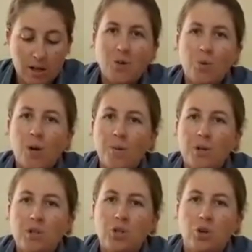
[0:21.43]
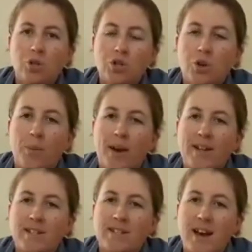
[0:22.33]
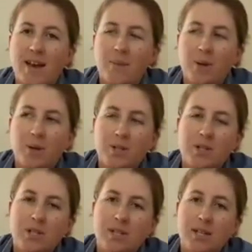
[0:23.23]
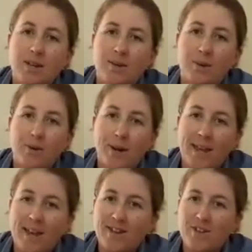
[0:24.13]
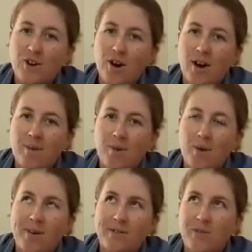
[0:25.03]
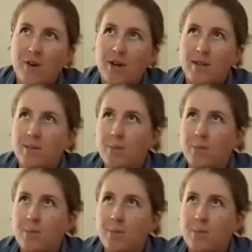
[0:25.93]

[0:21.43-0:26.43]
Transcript: What I wanted to talk to you about today, because we're running out of time, I always find